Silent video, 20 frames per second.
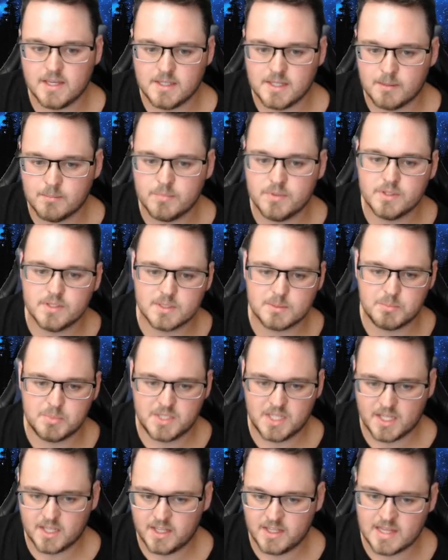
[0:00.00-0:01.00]
numbers,
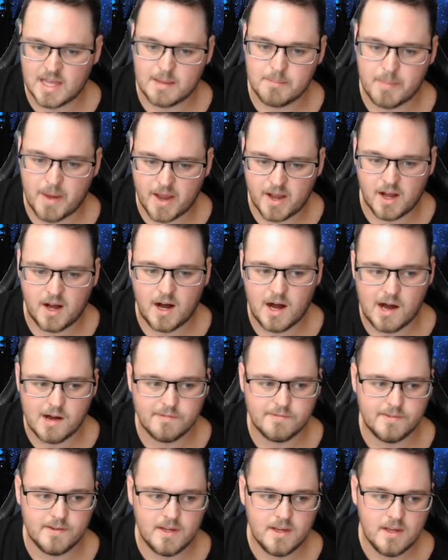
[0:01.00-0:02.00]
particularly in that back
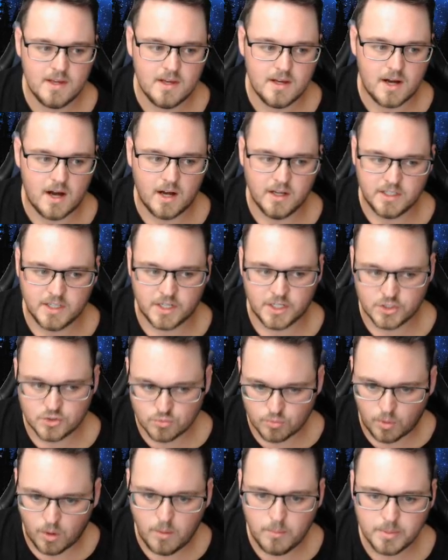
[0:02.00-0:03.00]
half, are going to
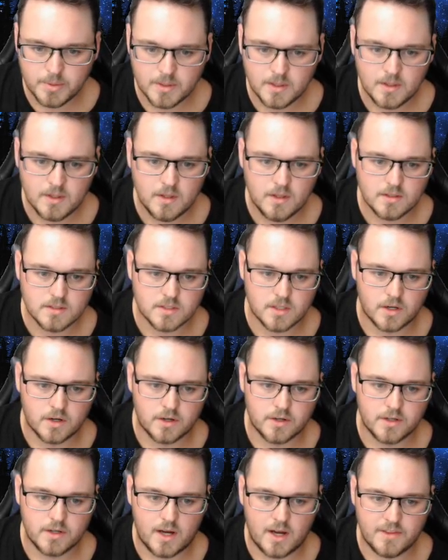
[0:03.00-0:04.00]
drop. So I